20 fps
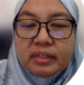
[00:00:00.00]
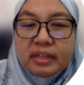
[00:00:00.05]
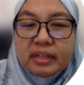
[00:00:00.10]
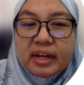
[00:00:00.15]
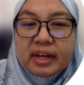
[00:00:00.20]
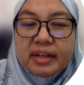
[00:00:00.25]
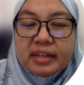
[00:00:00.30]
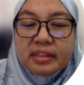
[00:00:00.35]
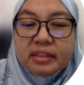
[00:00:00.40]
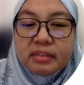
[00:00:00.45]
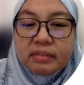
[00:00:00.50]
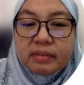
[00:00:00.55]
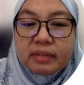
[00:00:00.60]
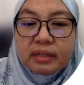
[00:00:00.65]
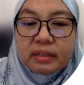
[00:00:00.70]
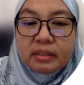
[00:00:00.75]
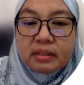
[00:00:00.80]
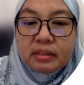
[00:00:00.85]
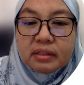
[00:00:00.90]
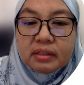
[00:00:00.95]
the hygiene
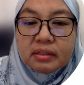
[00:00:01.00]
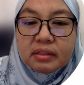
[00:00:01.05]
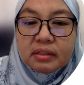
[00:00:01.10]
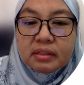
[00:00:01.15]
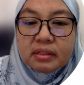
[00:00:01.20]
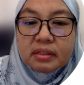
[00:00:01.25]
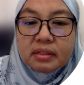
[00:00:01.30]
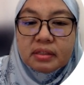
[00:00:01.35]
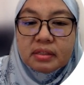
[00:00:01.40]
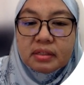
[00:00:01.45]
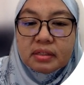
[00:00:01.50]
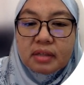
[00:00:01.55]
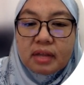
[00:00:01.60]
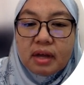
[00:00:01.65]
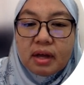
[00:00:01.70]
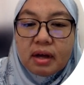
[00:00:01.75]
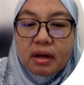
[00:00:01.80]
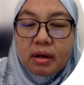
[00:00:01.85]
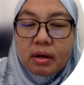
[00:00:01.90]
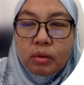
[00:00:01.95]
factors is
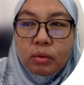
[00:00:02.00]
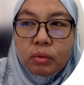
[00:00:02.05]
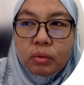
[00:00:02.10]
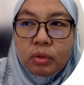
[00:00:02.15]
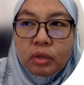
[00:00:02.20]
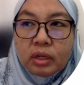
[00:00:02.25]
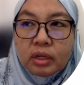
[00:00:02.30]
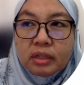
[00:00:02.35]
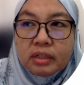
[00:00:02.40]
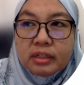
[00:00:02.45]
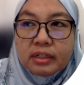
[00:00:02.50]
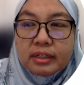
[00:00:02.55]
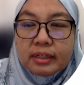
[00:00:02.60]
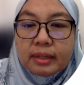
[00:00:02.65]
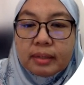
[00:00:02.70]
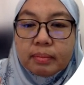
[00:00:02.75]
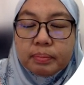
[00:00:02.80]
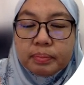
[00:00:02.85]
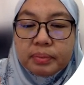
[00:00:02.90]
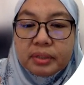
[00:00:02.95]
how the
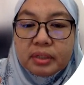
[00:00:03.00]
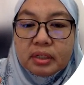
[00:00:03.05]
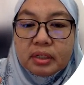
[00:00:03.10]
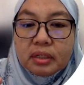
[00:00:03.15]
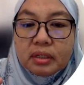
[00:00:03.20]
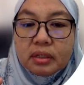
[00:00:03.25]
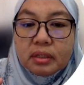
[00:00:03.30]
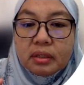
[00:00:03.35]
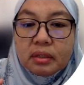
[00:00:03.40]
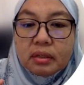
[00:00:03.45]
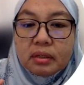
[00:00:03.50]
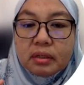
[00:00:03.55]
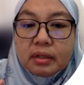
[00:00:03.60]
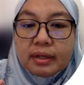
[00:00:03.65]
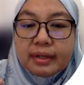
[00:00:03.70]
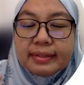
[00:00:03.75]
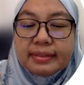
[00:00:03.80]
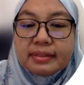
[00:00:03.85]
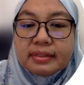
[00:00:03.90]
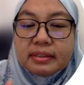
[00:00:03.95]
company
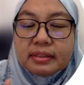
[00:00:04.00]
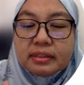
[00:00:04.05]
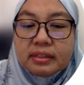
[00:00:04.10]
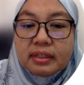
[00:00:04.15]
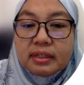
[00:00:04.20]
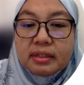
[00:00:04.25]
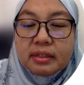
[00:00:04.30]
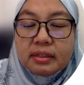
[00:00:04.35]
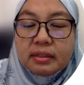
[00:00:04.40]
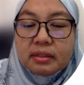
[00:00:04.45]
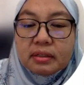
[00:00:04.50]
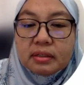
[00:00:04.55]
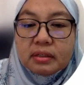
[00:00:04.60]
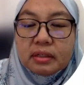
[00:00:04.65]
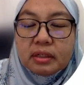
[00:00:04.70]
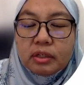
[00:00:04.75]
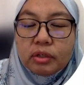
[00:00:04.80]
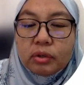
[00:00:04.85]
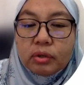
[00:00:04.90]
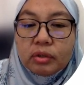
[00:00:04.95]
instill
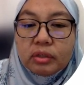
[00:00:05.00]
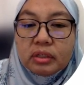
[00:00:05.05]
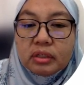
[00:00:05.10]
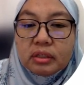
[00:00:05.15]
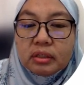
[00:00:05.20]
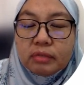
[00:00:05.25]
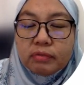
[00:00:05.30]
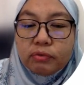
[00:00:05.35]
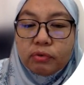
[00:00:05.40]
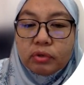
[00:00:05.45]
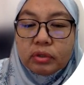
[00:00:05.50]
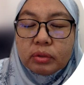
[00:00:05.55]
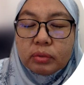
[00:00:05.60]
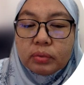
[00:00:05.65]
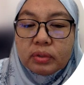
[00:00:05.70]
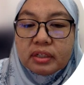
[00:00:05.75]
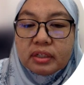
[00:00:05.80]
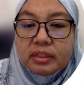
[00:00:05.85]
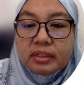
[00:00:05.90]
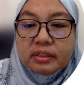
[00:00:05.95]
in order for the
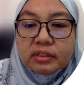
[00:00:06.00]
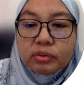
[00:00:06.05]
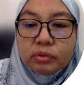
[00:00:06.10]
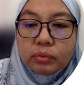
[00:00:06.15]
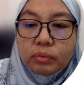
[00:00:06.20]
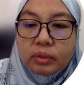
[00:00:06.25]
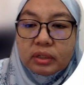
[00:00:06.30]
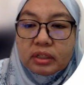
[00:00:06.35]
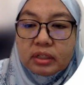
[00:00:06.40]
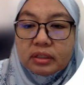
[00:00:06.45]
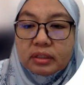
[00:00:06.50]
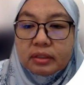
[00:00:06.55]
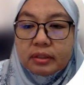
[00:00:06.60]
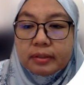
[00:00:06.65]
workers to work.